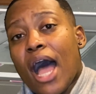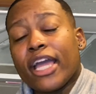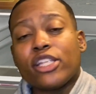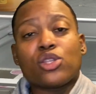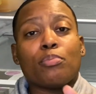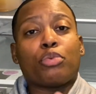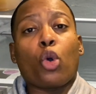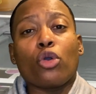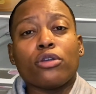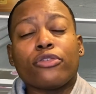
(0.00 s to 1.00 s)
it's
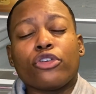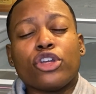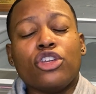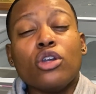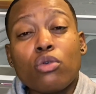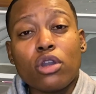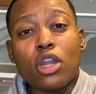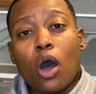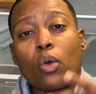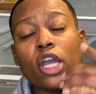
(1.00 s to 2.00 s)
important for you to
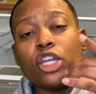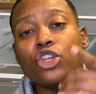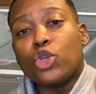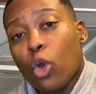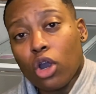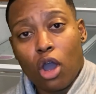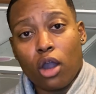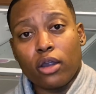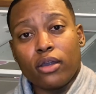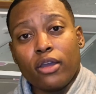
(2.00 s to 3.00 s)
know in your heart
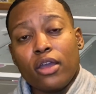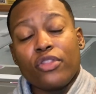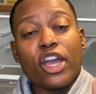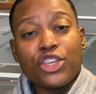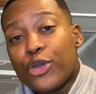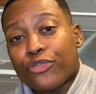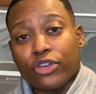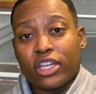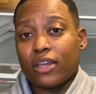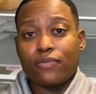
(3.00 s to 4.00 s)
that you forgive